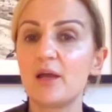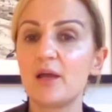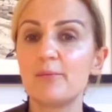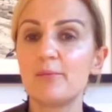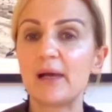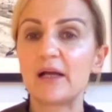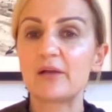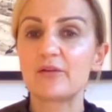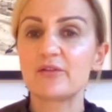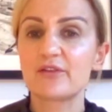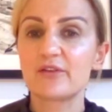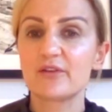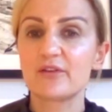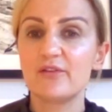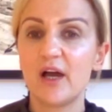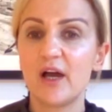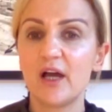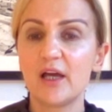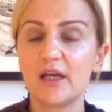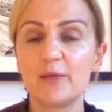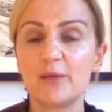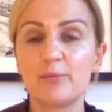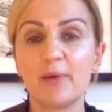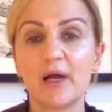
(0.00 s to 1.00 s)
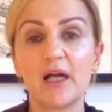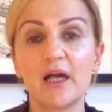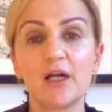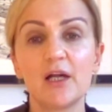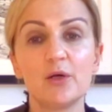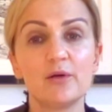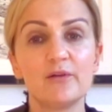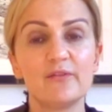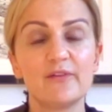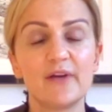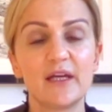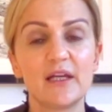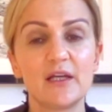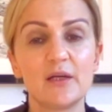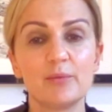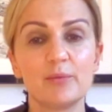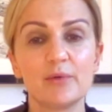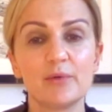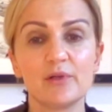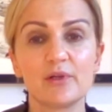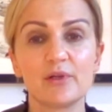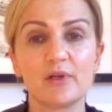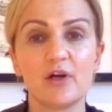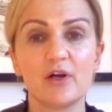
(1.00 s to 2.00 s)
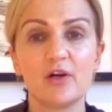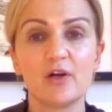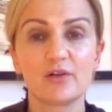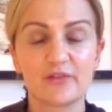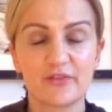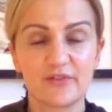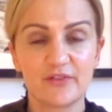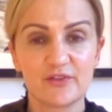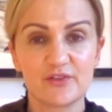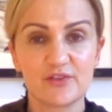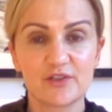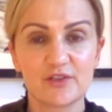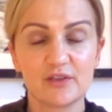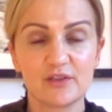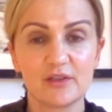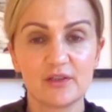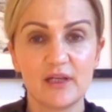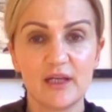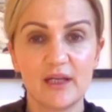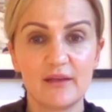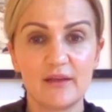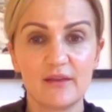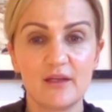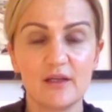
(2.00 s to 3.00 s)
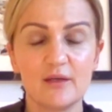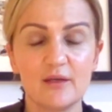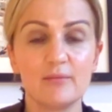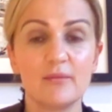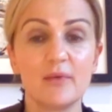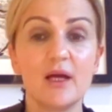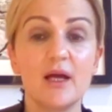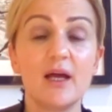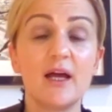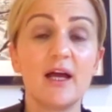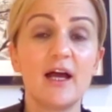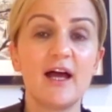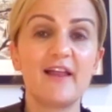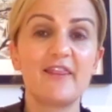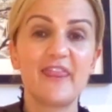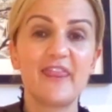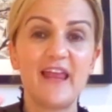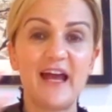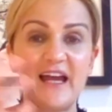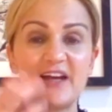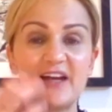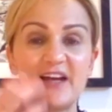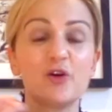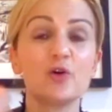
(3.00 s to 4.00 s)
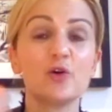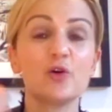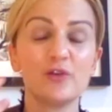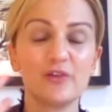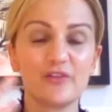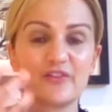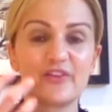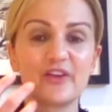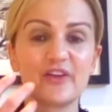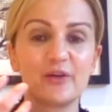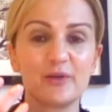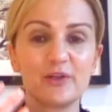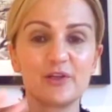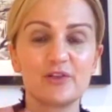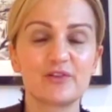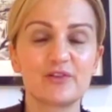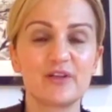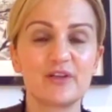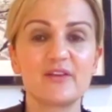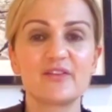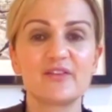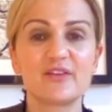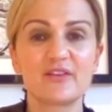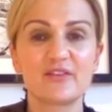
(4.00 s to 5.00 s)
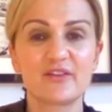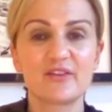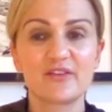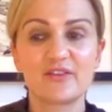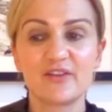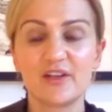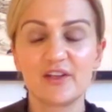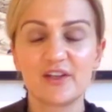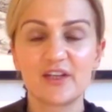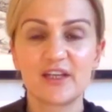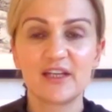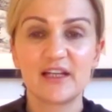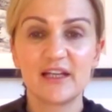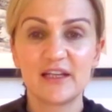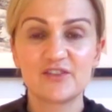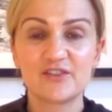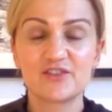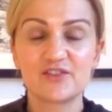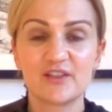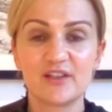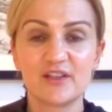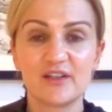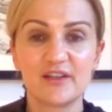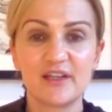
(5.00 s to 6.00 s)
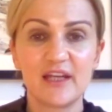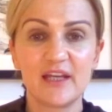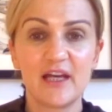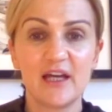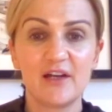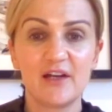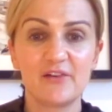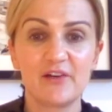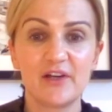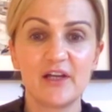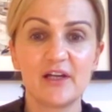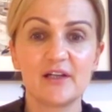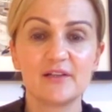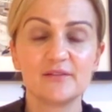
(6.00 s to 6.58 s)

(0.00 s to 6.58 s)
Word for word: amounts of highly bioavailable oxygen in them, and that also increases the circulation in the area.